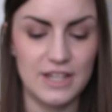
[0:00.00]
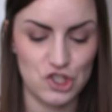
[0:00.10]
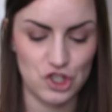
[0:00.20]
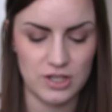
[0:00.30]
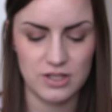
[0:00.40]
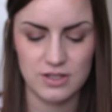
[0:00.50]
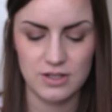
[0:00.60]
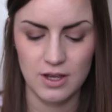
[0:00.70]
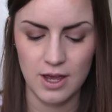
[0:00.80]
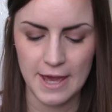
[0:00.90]
it's
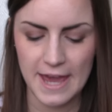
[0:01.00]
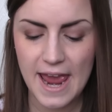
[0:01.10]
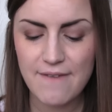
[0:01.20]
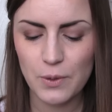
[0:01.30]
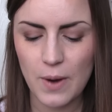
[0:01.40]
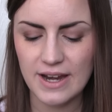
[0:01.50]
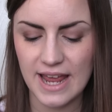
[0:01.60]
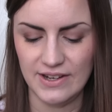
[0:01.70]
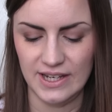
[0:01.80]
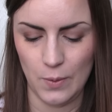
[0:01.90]
just everywhere and
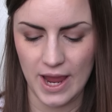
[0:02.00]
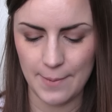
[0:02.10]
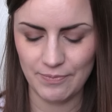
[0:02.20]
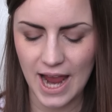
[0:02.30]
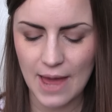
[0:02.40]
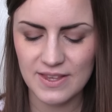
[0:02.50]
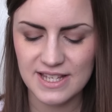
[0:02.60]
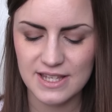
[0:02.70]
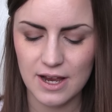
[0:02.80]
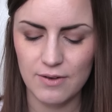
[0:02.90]
anywhere and
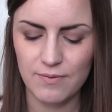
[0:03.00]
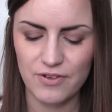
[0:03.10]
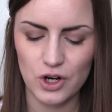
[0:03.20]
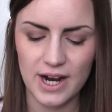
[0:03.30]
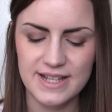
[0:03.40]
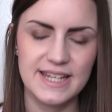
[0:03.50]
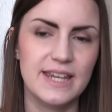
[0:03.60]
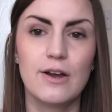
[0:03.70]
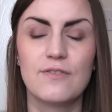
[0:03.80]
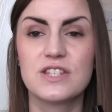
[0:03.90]
this is a
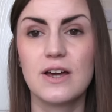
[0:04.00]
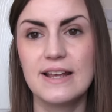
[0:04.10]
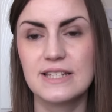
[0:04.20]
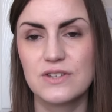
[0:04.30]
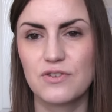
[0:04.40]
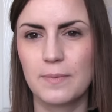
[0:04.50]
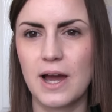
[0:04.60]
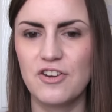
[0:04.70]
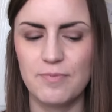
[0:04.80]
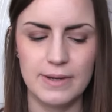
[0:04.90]
variety of sizes from
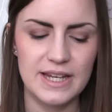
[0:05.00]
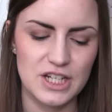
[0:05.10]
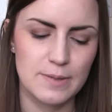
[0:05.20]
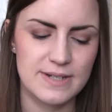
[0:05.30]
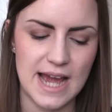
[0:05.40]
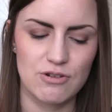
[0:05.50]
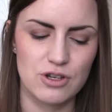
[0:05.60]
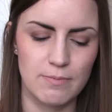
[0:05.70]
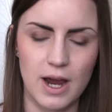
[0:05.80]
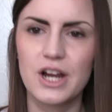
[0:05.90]
kind of medium down
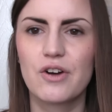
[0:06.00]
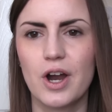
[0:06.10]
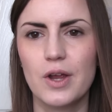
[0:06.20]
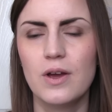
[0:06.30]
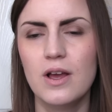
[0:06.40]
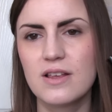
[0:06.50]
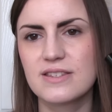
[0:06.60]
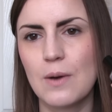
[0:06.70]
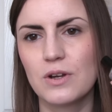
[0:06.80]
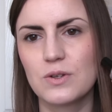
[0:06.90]
to micro
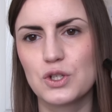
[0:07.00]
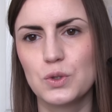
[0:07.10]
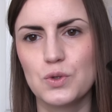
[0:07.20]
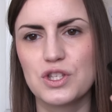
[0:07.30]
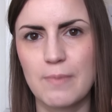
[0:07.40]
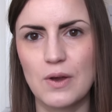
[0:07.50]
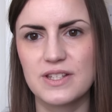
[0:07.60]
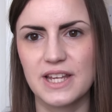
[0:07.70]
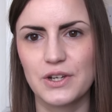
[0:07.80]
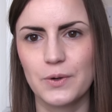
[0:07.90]
so that one is called
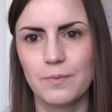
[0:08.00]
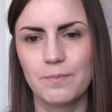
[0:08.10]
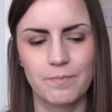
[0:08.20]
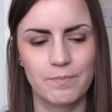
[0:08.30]
smoke signal